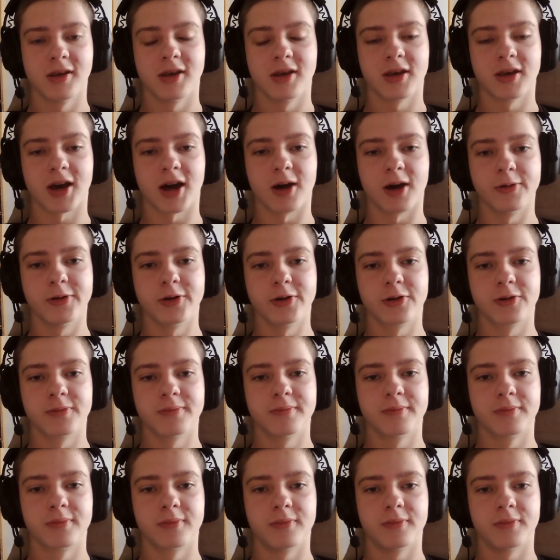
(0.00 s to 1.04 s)
how your
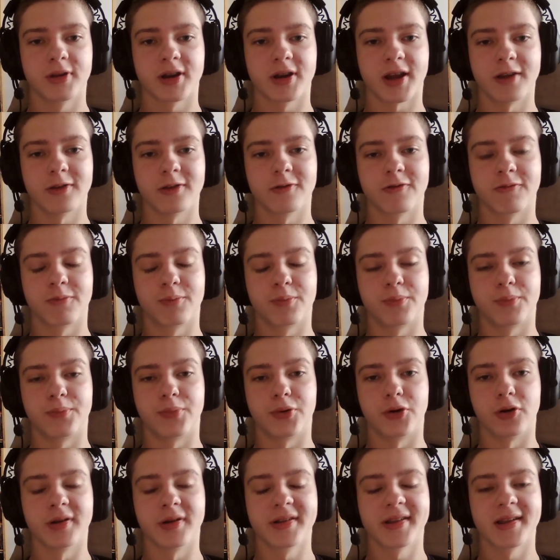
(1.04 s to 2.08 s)
kind of
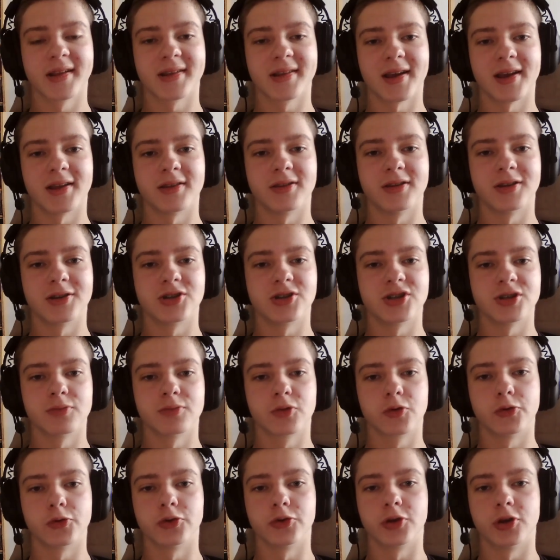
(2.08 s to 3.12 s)
process at the gym
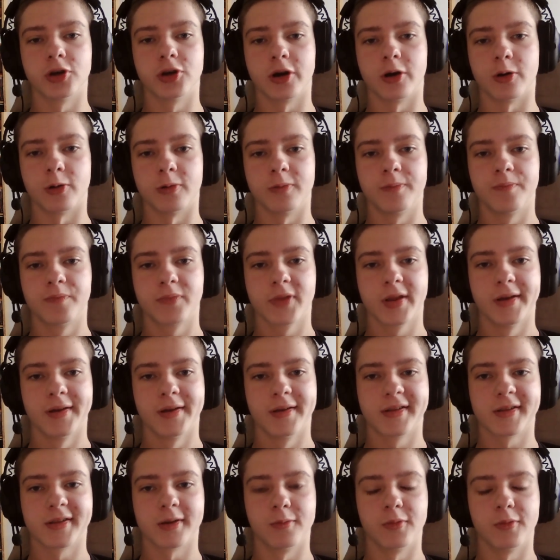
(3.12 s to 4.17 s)
could go.
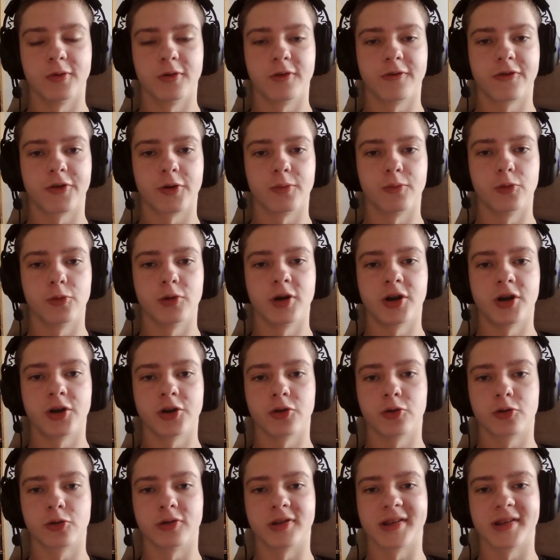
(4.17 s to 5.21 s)
Some from where you
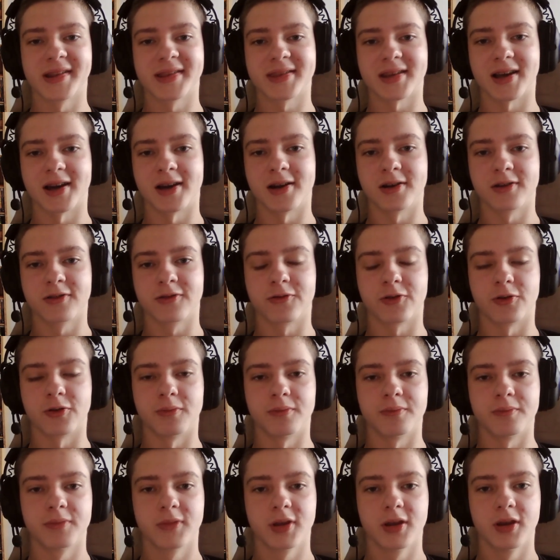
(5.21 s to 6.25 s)
could start,
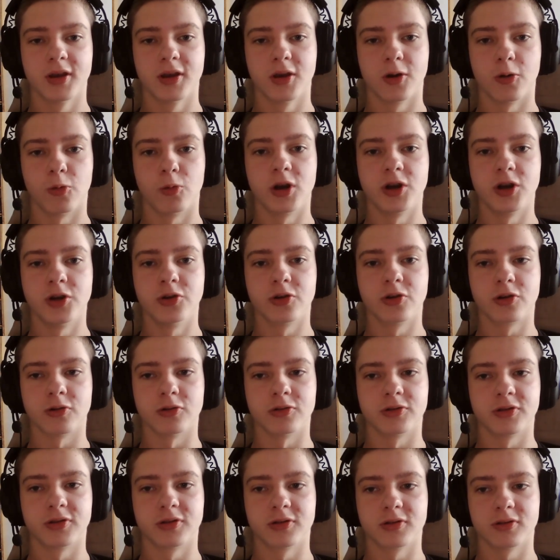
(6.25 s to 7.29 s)
from where you
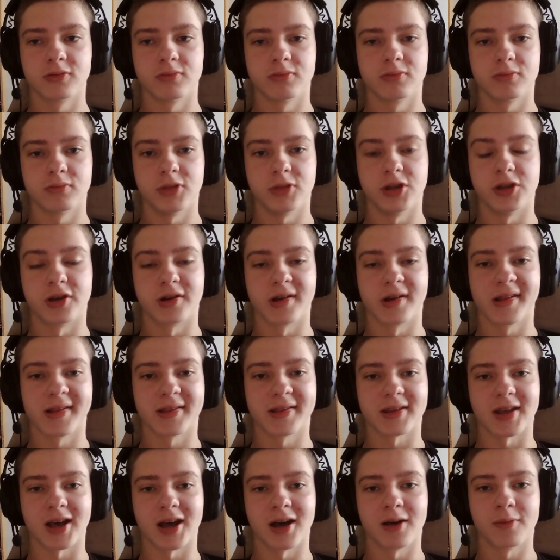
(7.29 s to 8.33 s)
could either
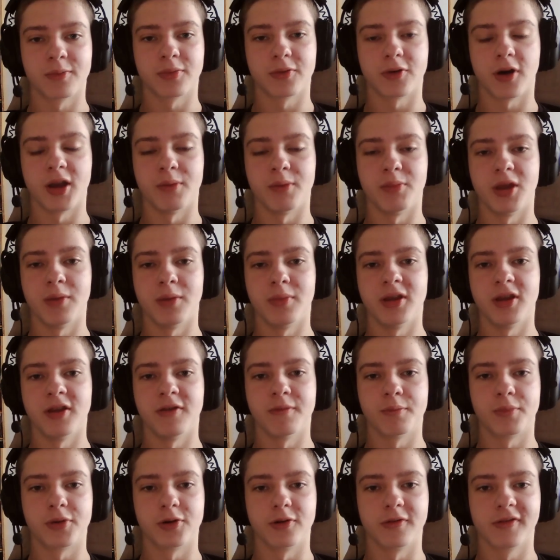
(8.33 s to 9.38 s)
stop and maybe
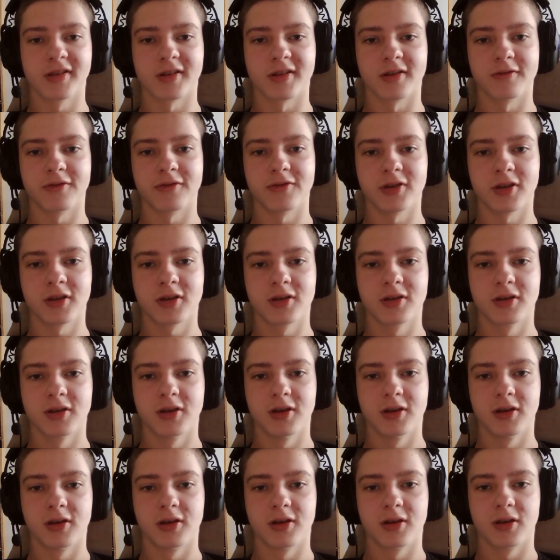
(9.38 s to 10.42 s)
improve something.
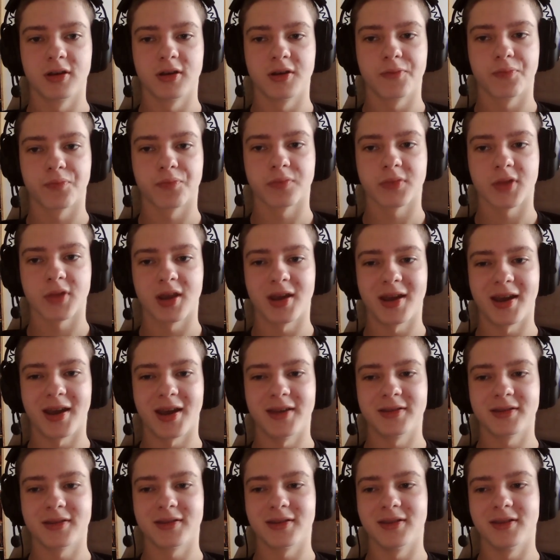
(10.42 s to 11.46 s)

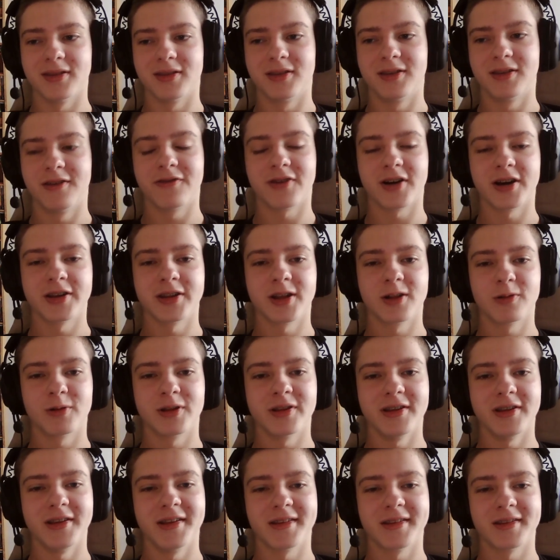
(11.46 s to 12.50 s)
And the final one
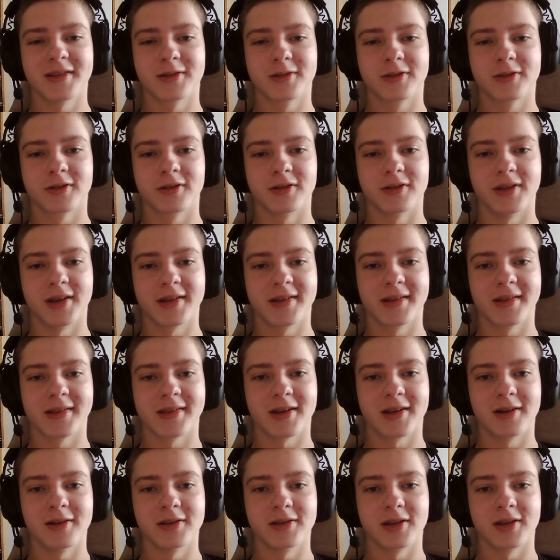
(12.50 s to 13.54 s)
isn't
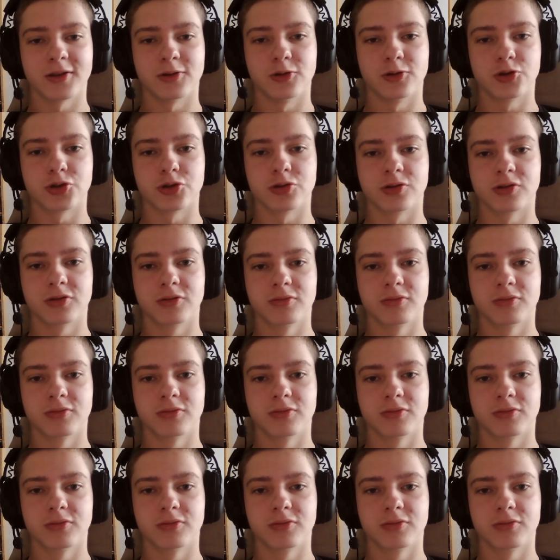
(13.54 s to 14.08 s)
necessarily that you should